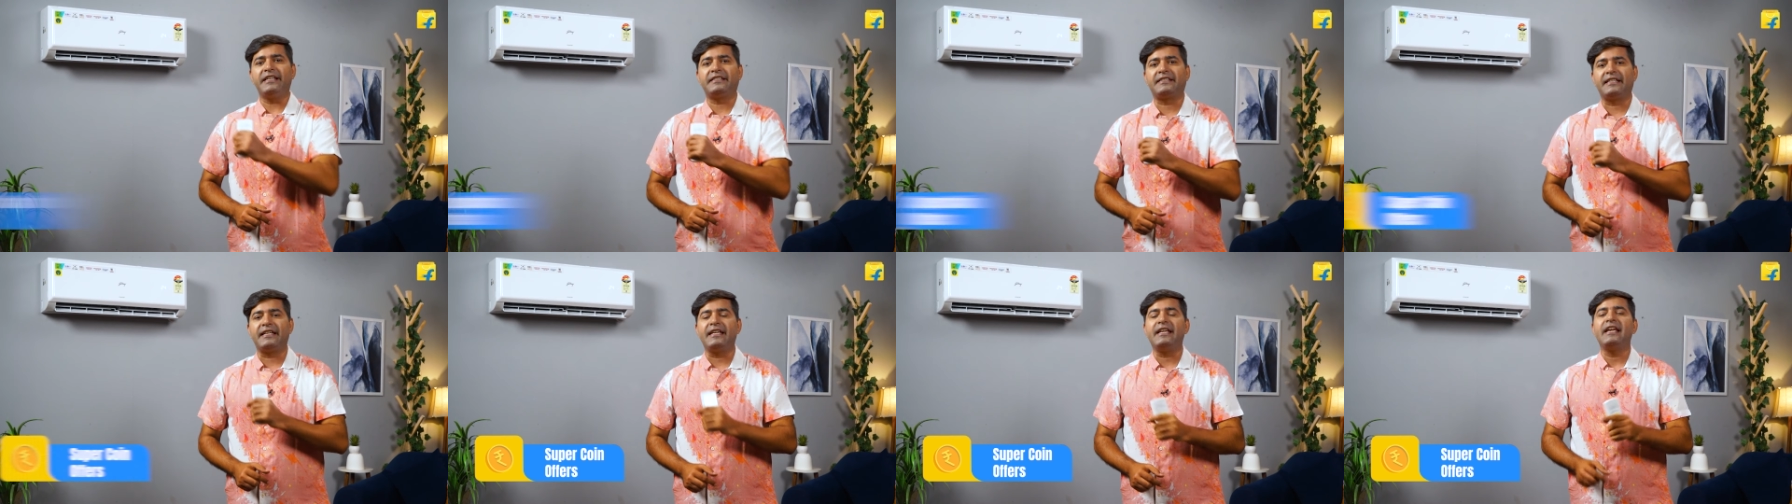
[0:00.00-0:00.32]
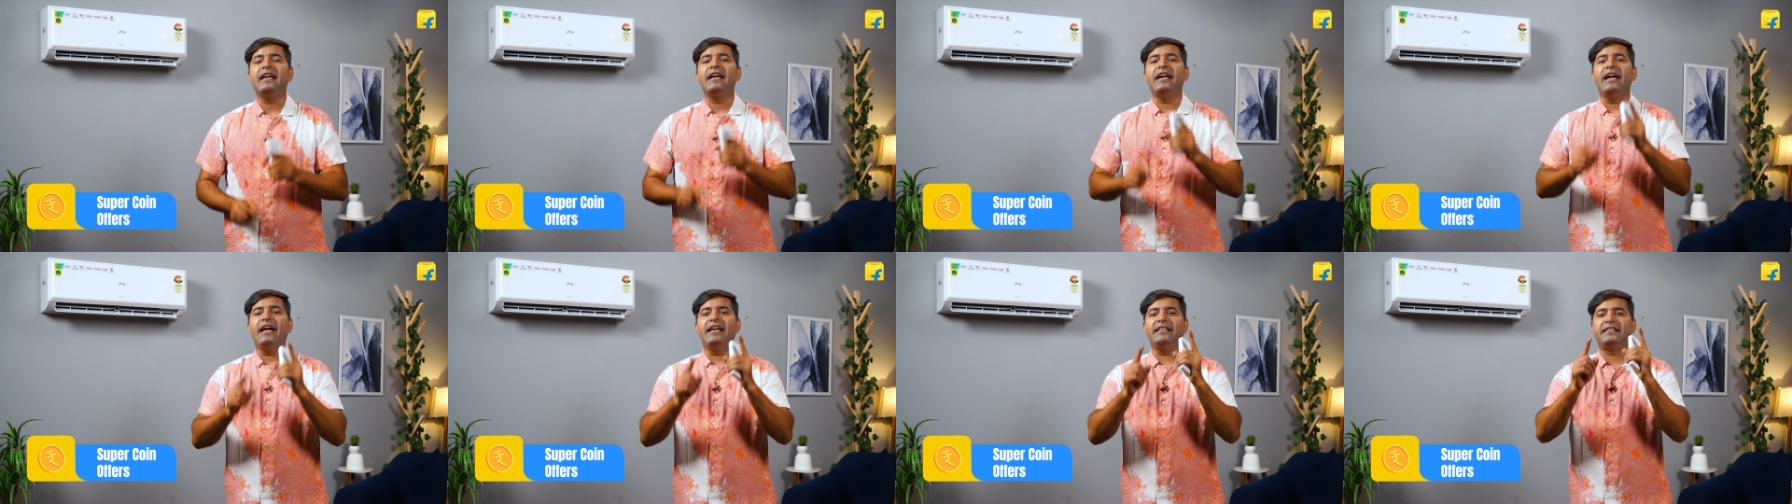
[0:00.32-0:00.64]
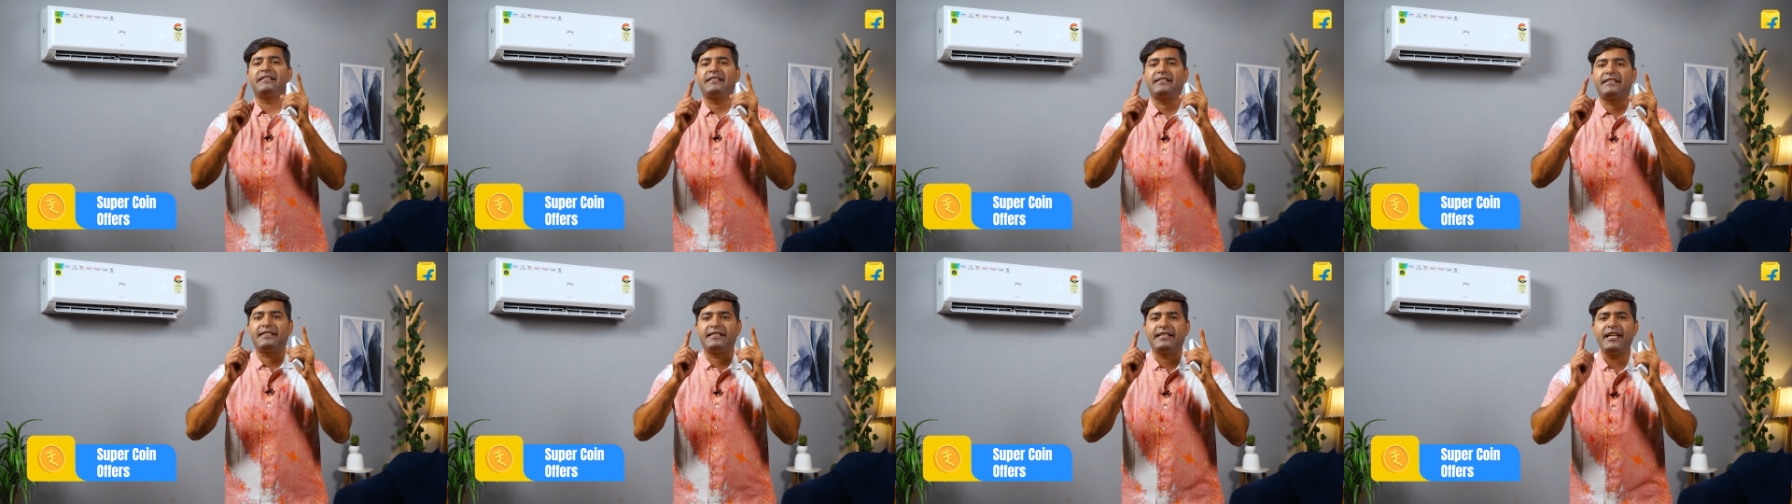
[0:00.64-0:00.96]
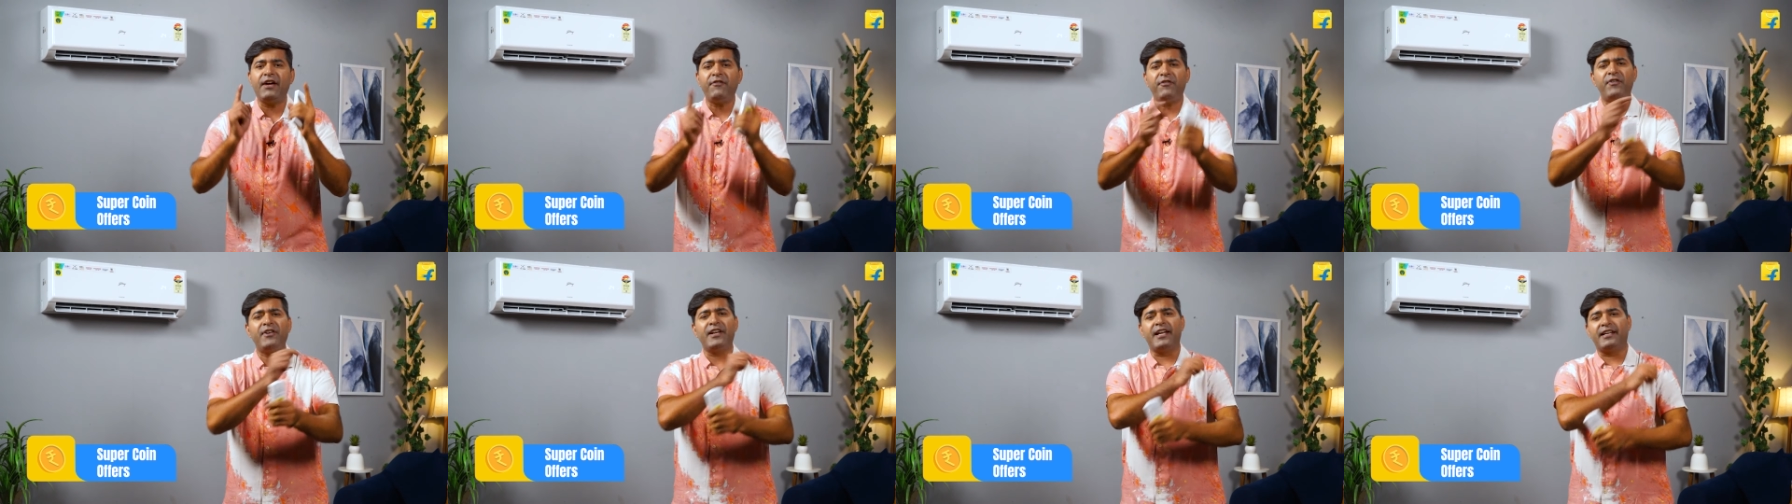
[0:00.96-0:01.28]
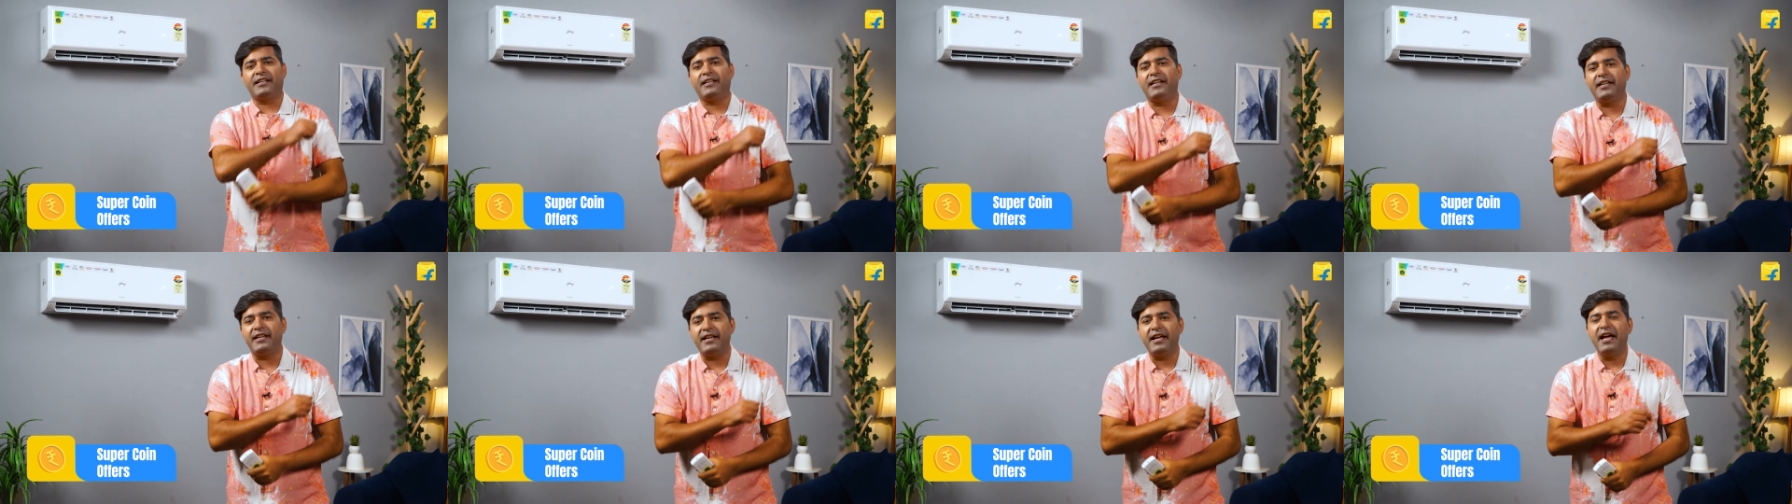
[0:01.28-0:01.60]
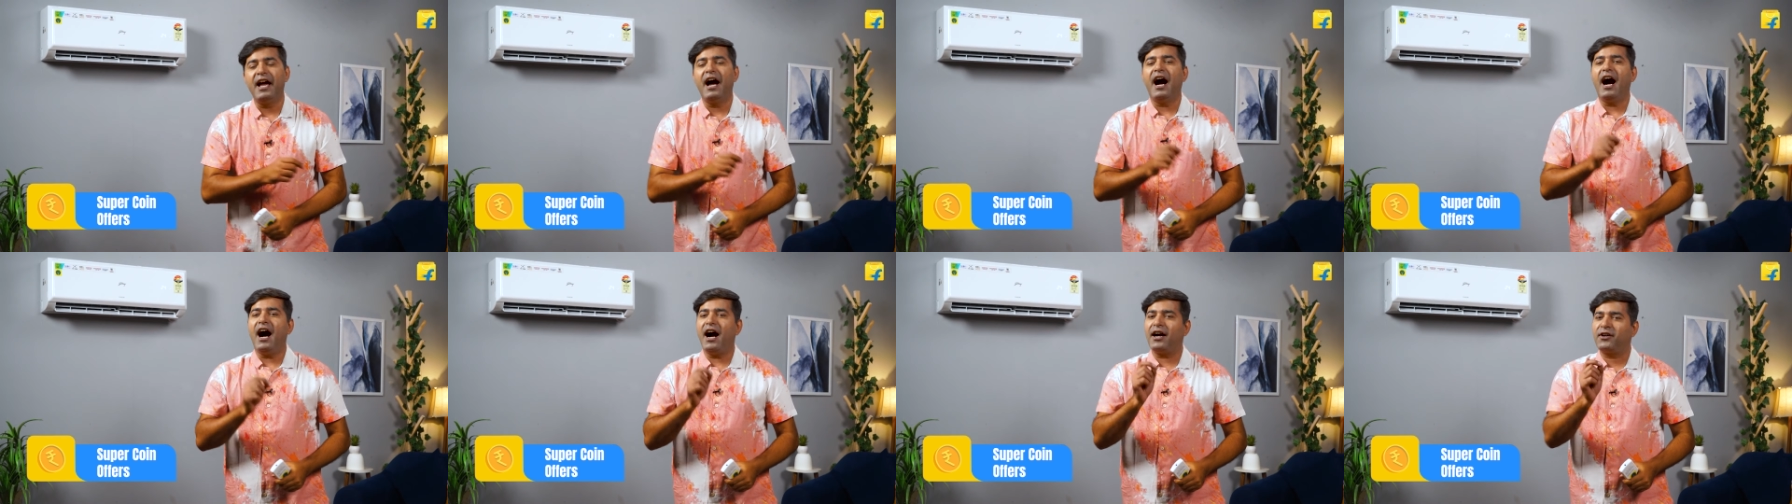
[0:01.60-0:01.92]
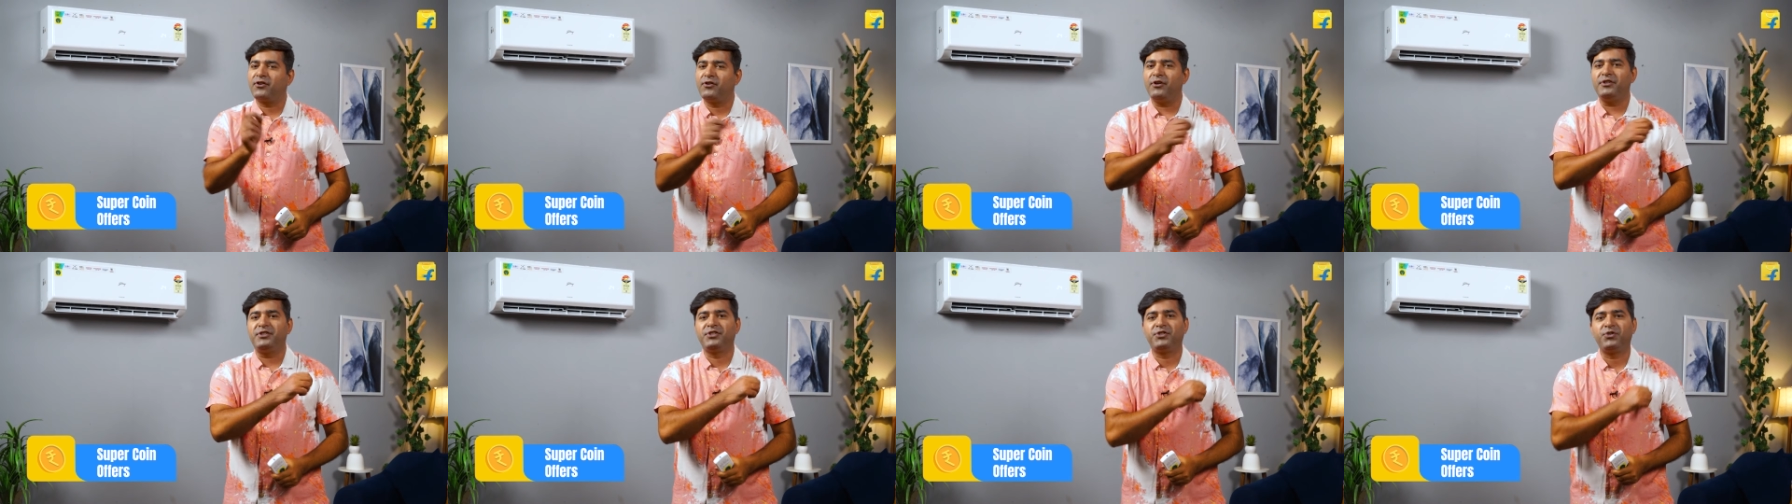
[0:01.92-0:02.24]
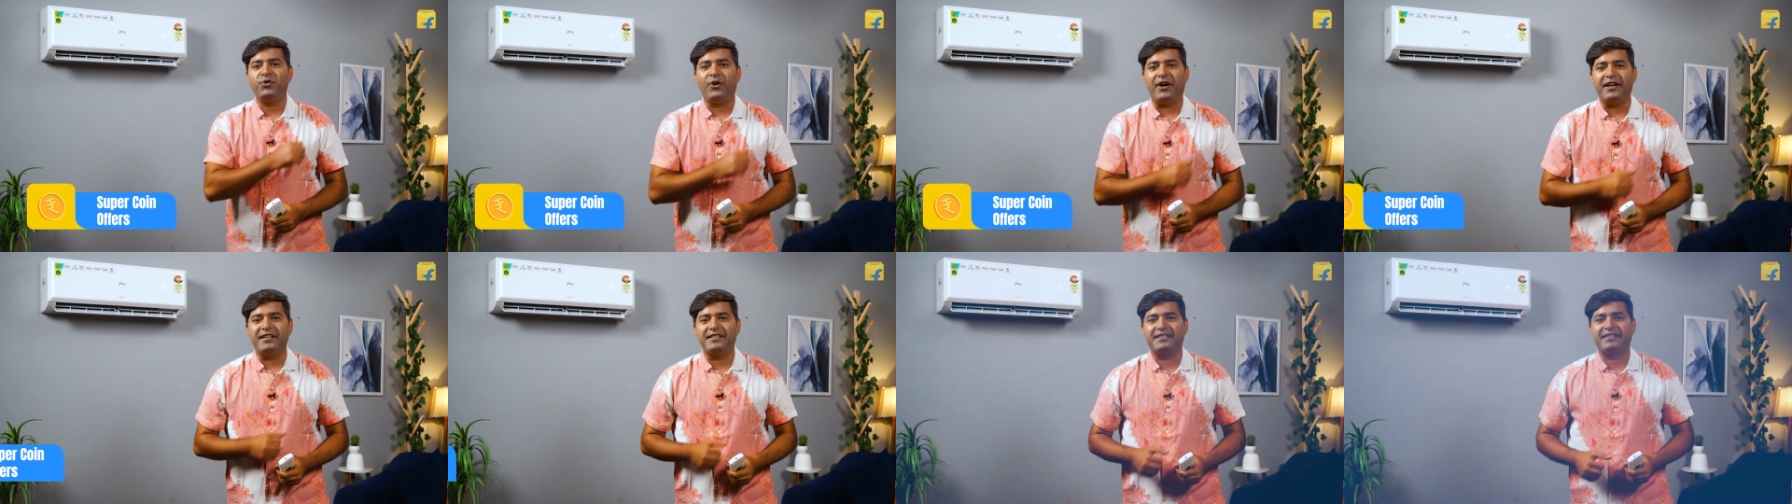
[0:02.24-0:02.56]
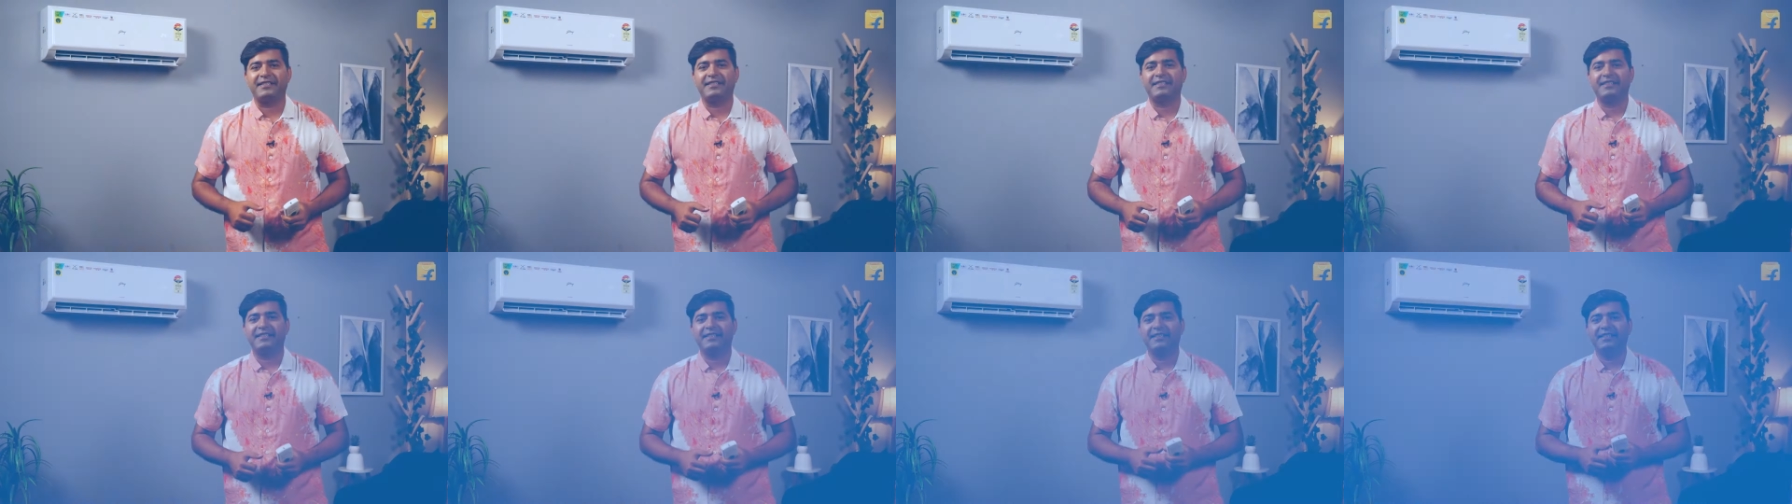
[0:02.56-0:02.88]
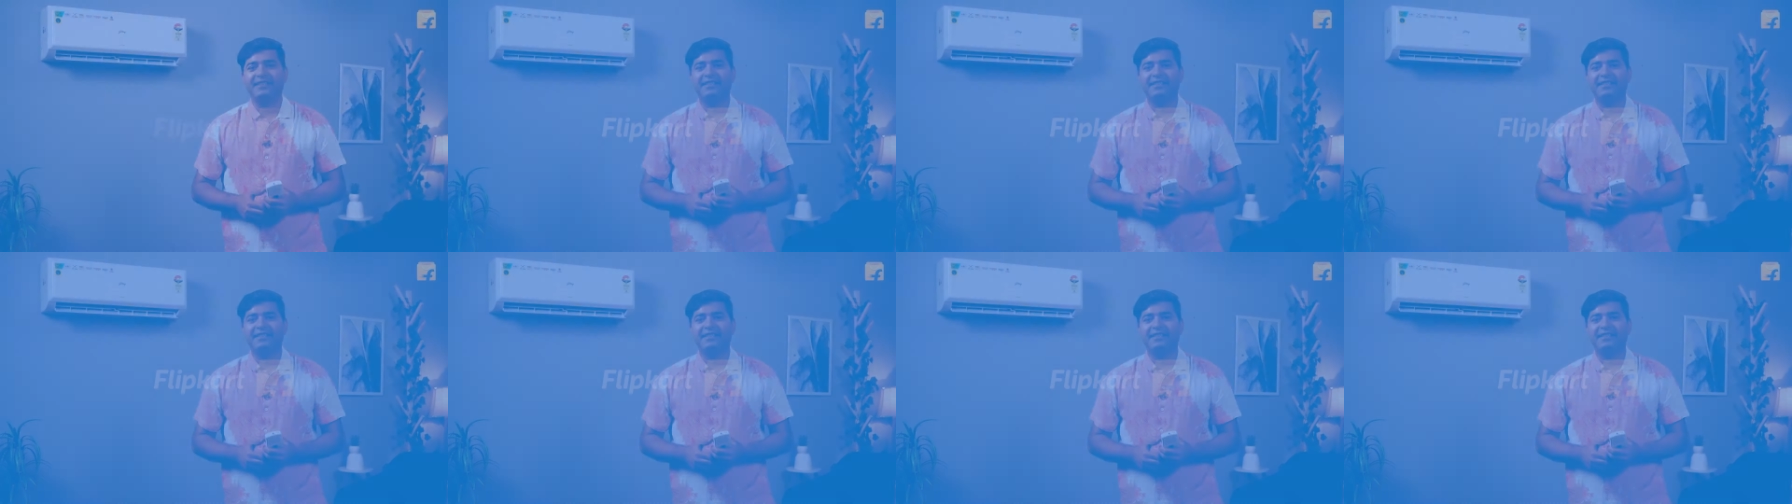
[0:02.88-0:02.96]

AC is definitely a good choice.